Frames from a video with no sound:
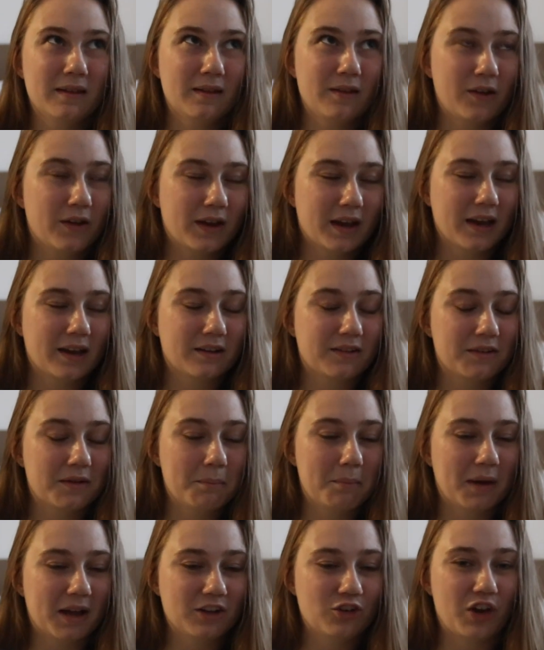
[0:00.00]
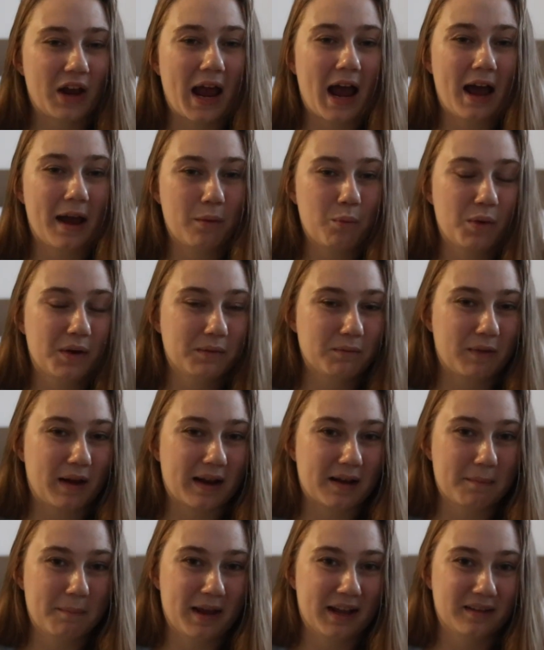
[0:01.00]
looking to budget, I wouldn't
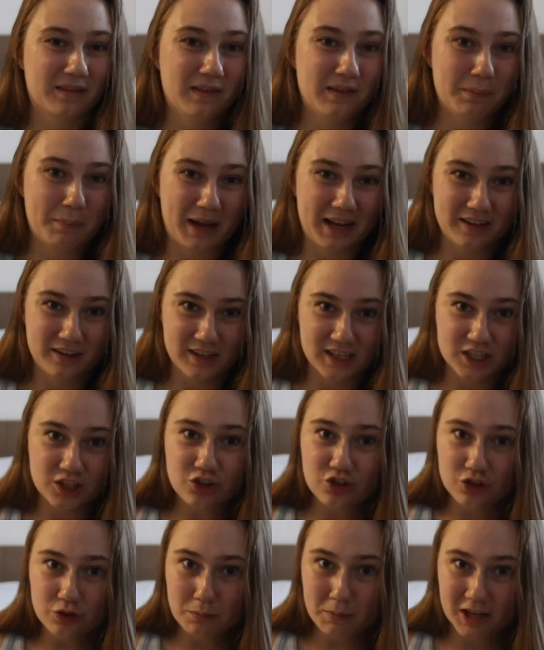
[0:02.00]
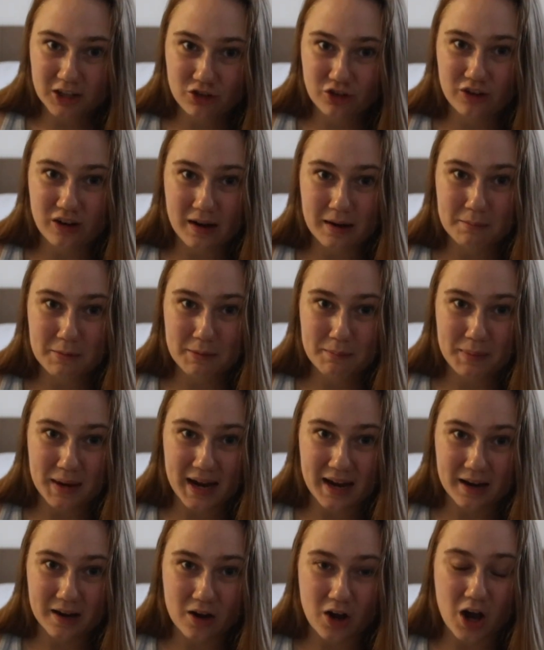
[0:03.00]
recommend spending too much time in
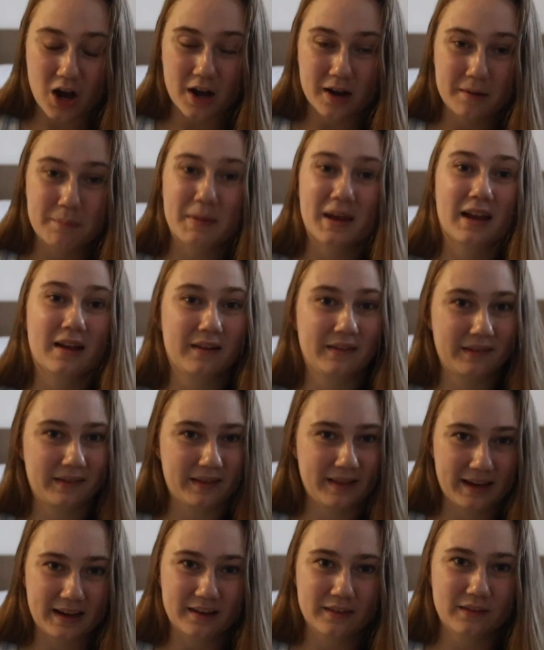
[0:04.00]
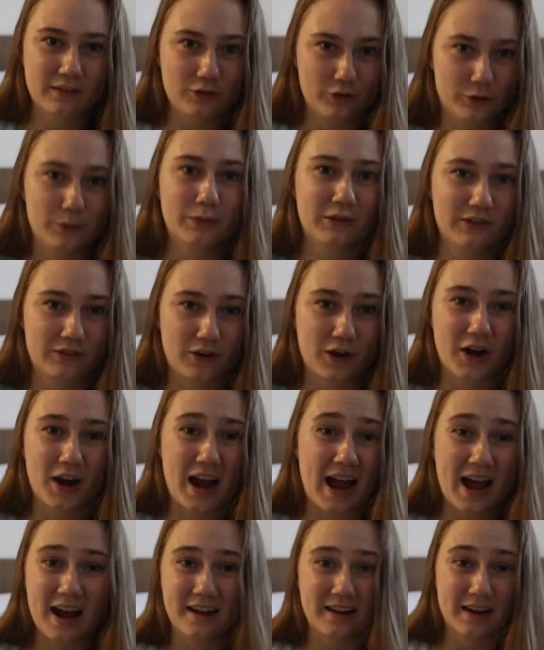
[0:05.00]
Bangkok, because things do start
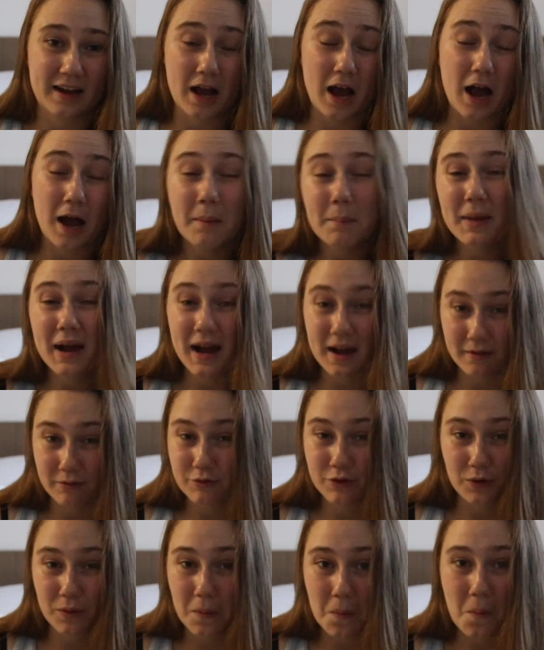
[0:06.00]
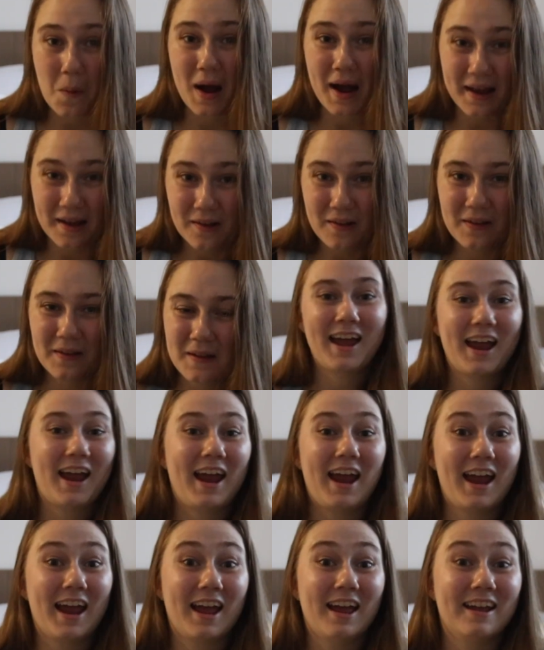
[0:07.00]
adding up after a while.
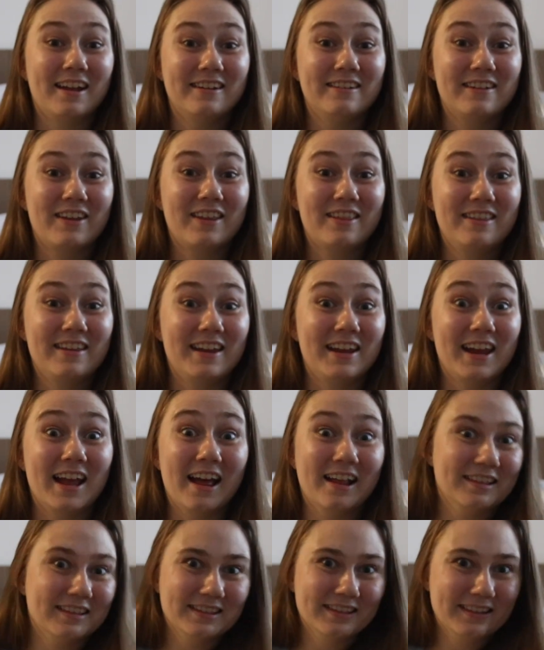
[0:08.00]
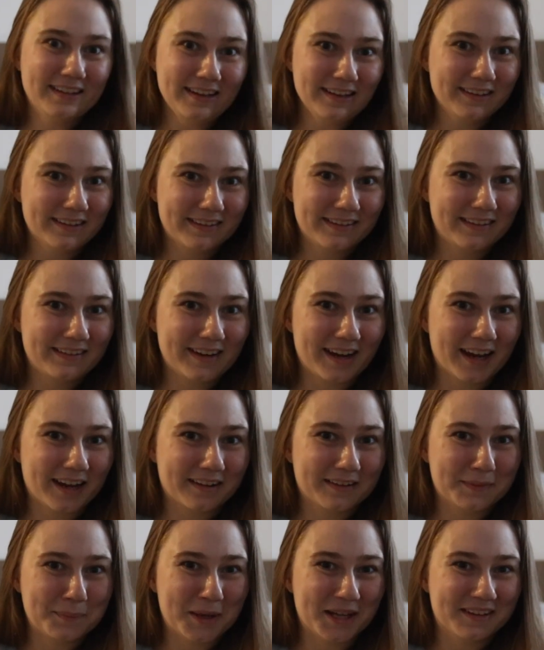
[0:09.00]
And the least
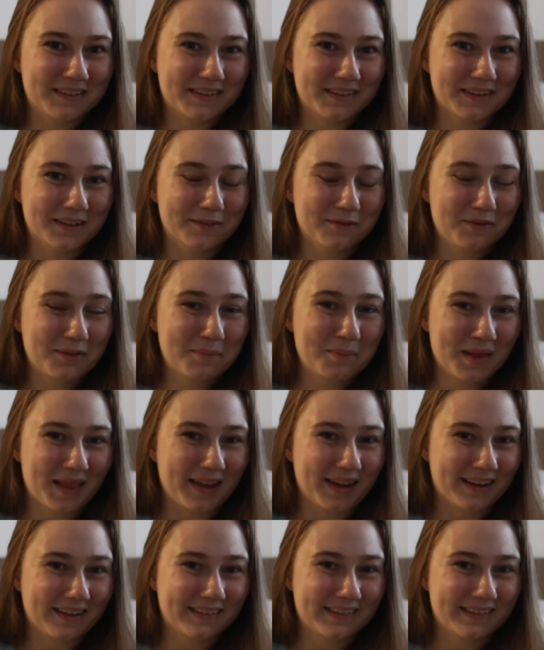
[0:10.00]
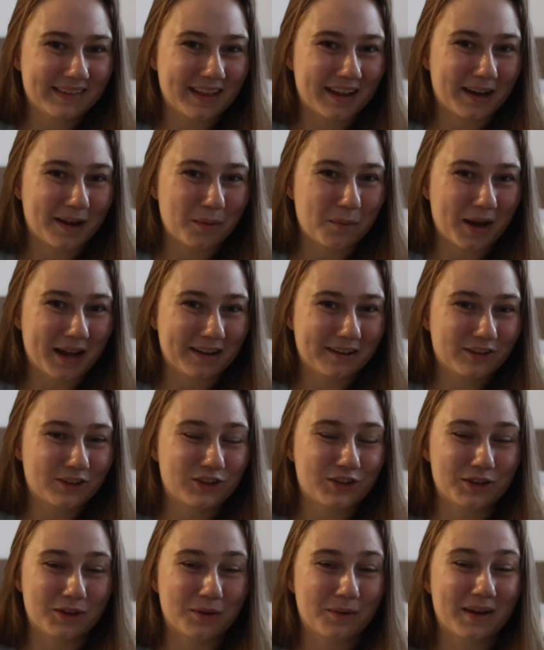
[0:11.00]
expensive place that I went
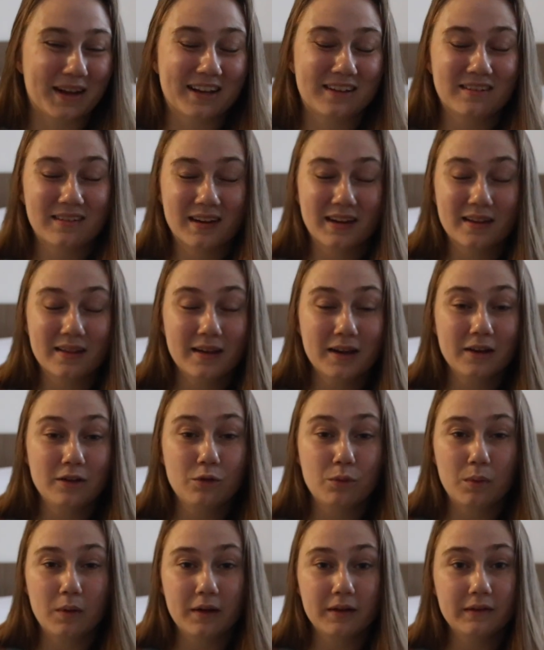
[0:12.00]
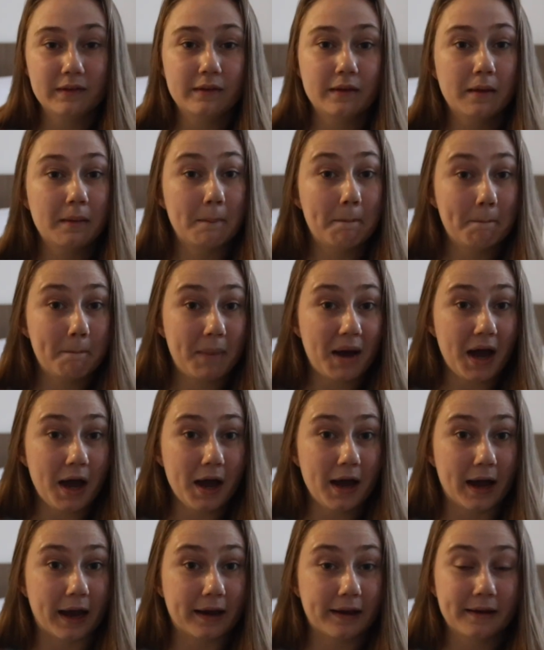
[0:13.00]
to in Thailand was
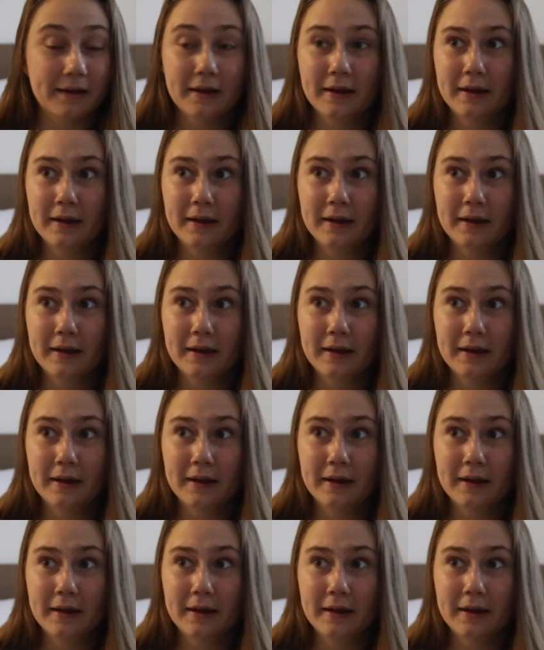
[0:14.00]
Pai.